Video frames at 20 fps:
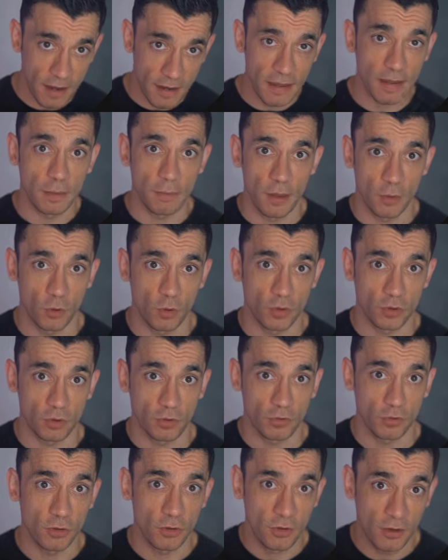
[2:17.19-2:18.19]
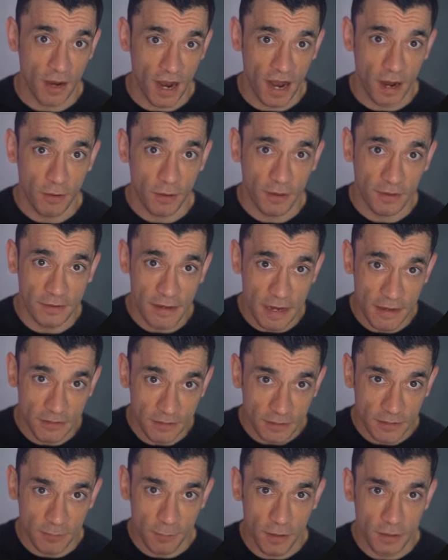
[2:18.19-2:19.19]
Let me walk you through how I test
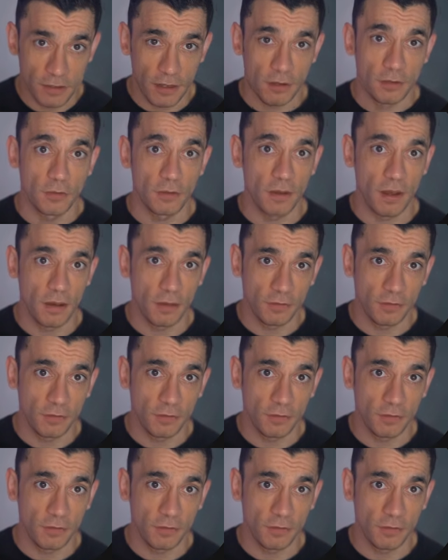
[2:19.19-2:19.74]
this myself.